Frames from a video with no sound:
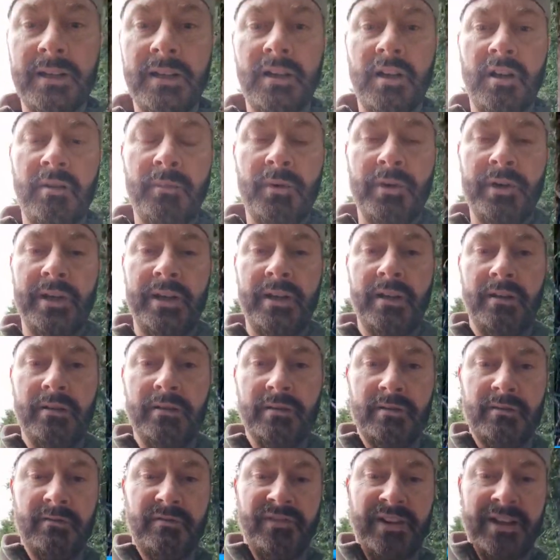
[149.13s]
a lot of money
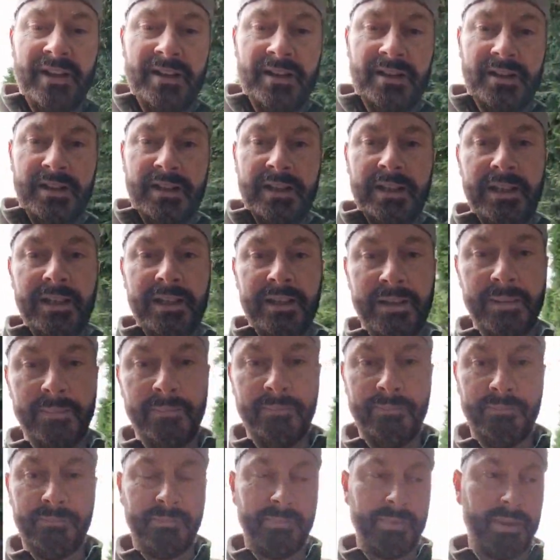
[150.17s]
on fancy
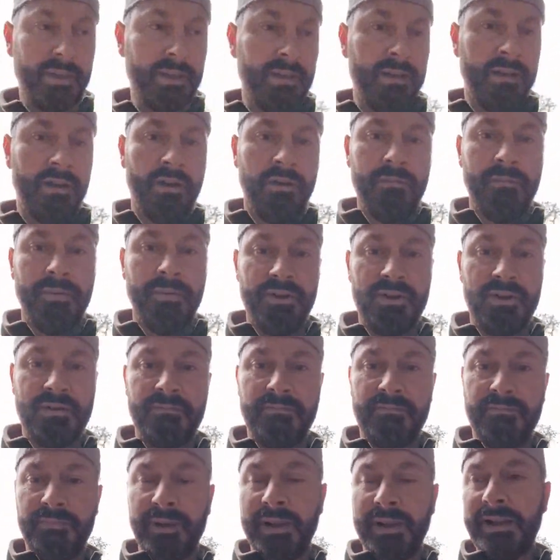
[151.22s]
compost
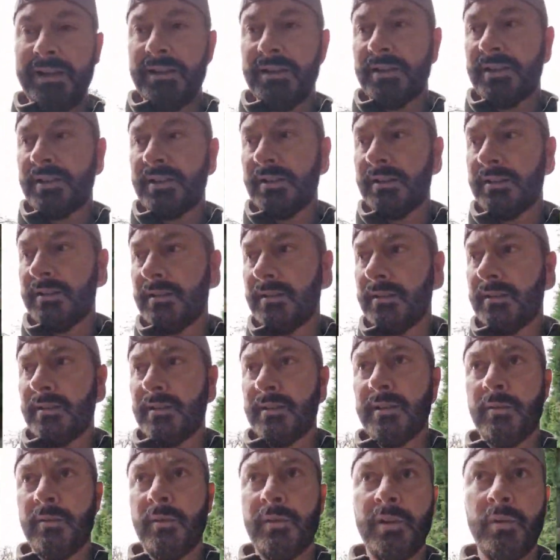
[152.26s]
bins.
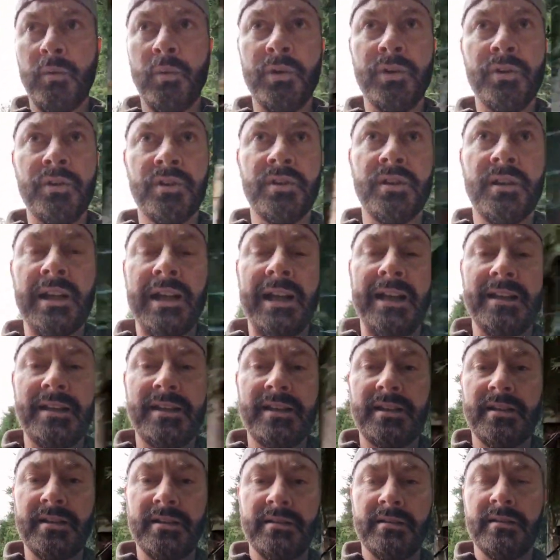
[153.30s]
The wood doesn't
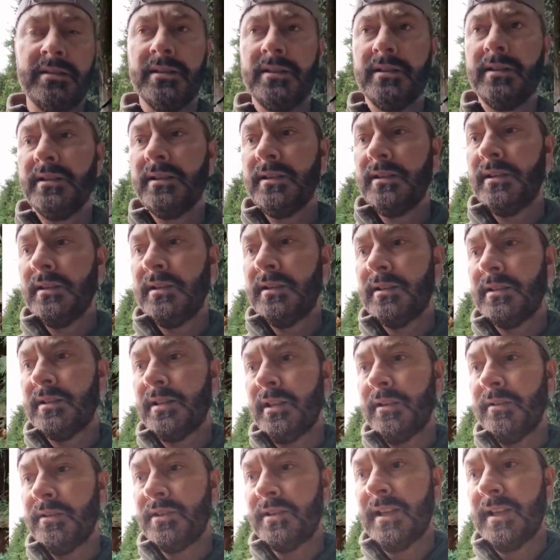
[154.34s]
last.
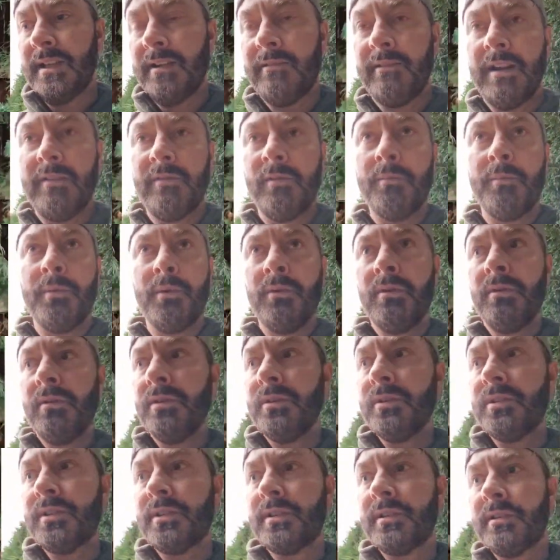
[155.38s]
So just get gravel
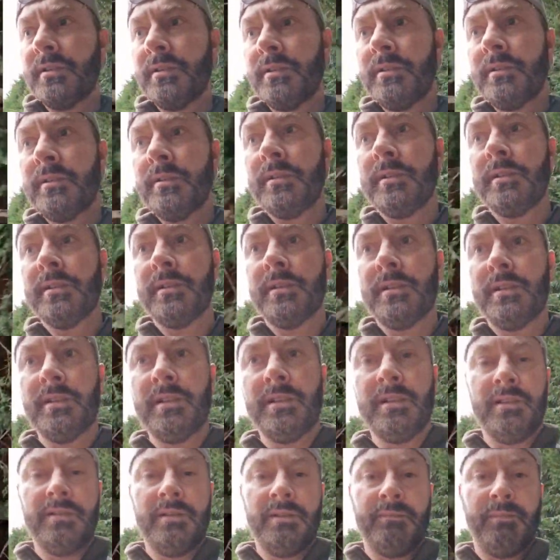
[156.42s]
boards,
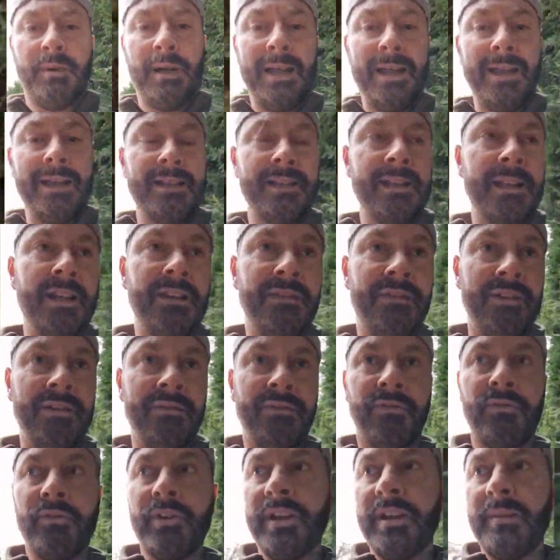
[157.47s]
planks, anything
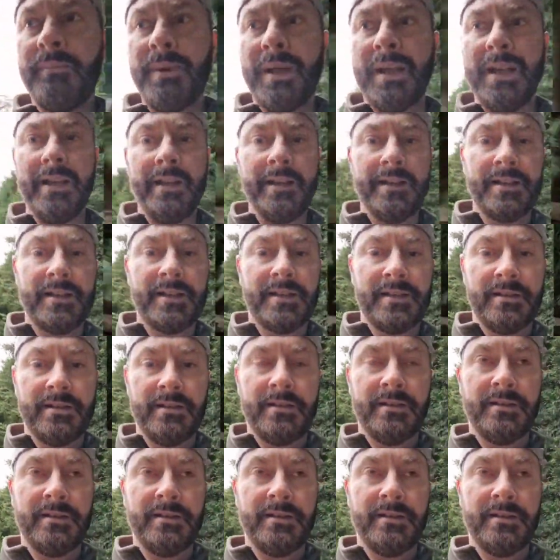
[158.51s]
free, pallets.